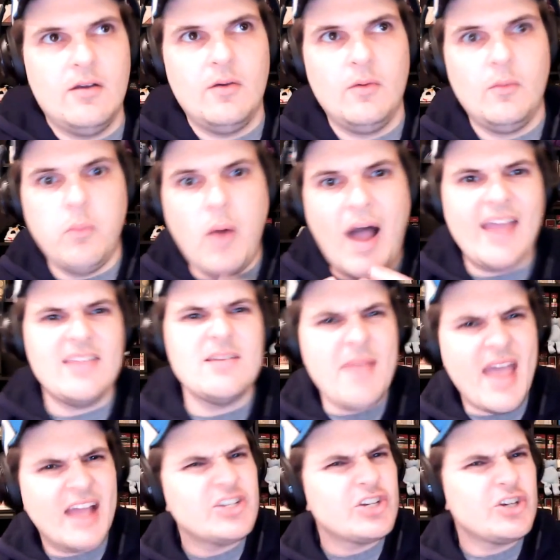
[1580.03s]
why the
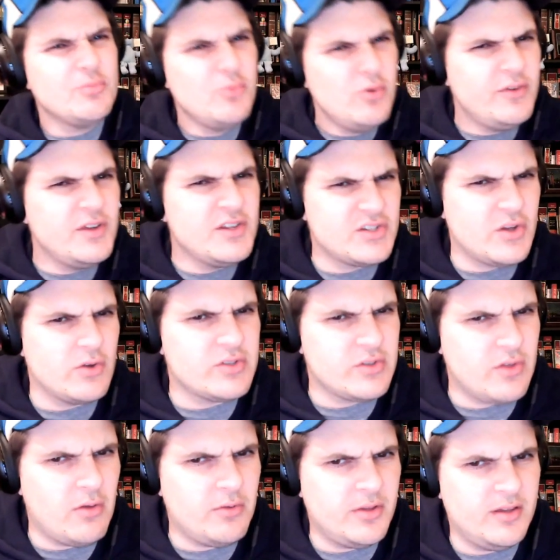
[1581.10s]
magic are moving so
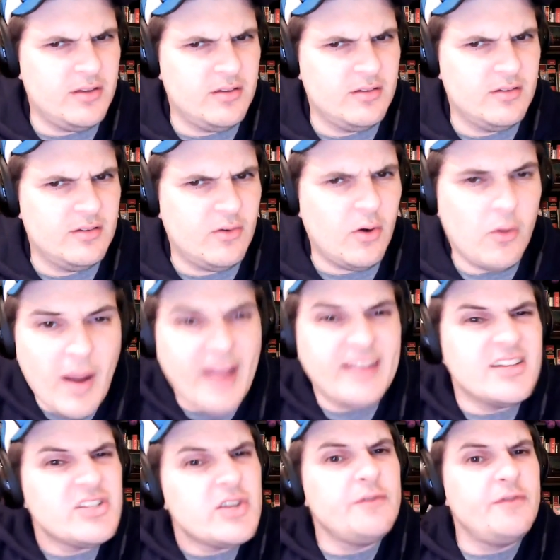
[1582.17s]
slowly or why it
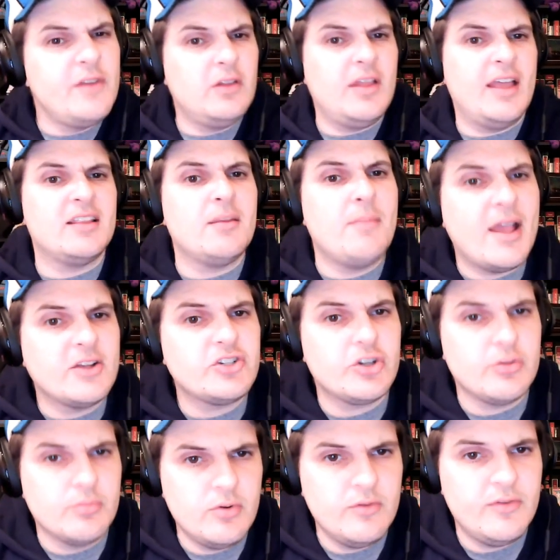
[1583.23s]
doesn't feel like the magic
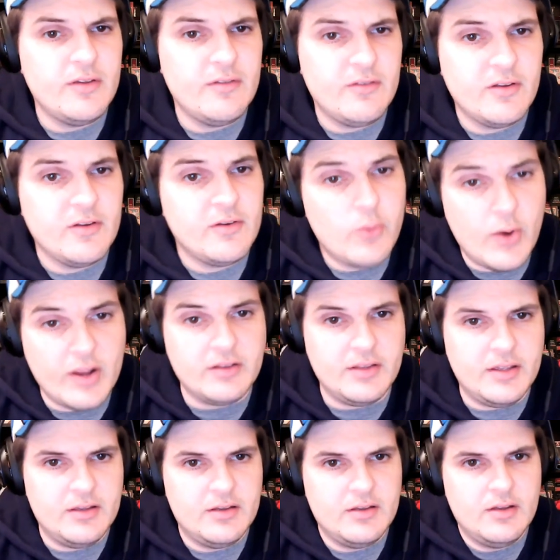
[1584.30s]
are moving quickly
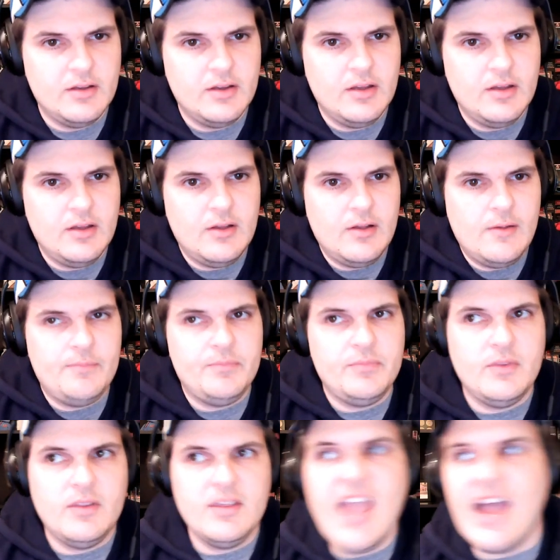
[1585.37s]

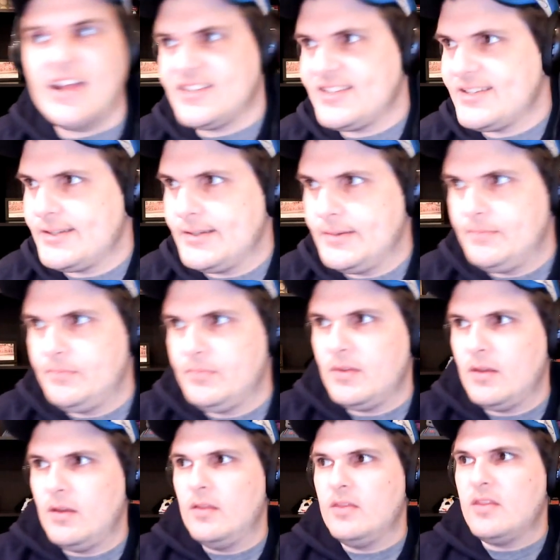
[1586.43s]
yes
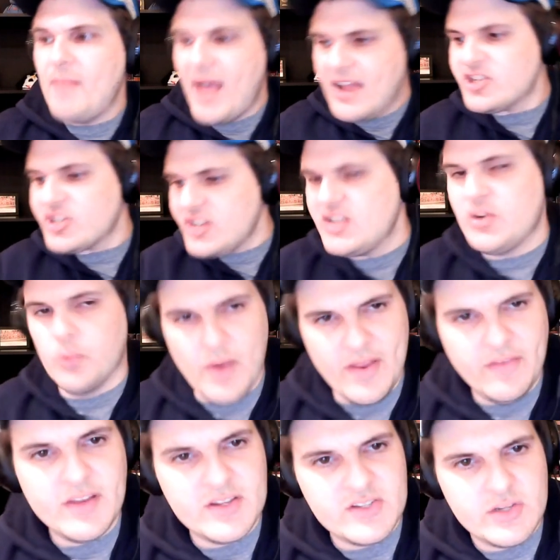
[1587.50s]
the magic need to
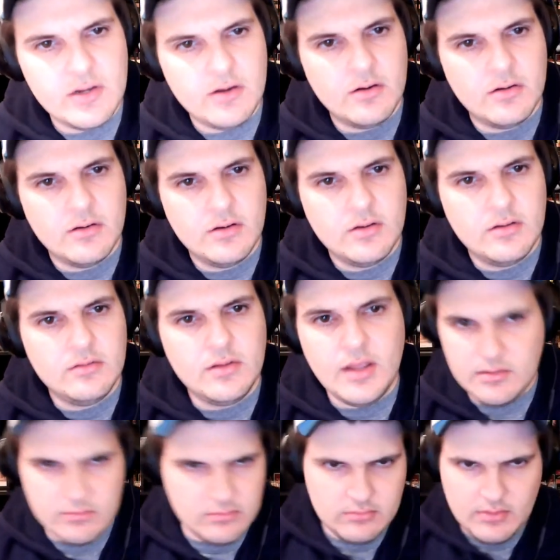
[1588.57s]
win this year
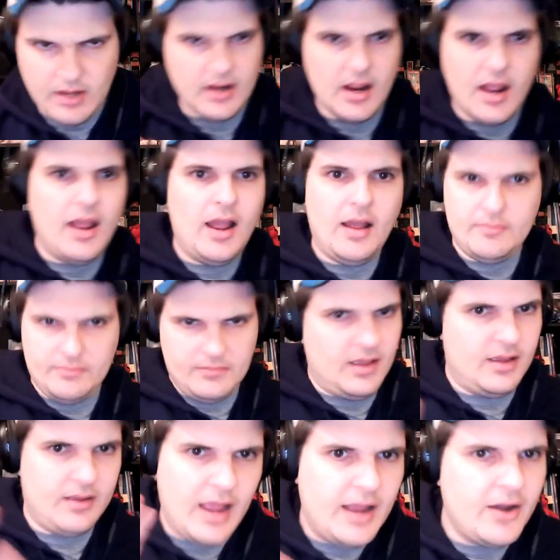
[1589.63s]
like like I,
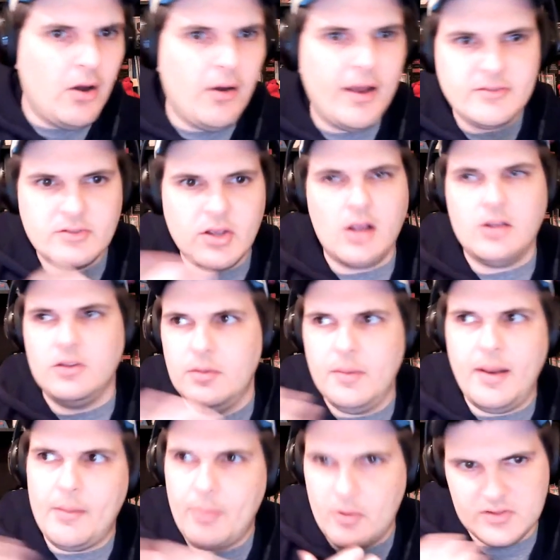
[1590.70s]
I i know i talk a little
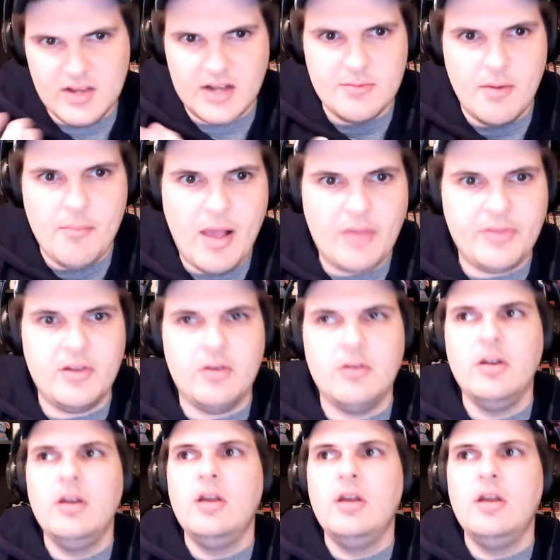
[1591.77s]
bit out of both sides of my mouth here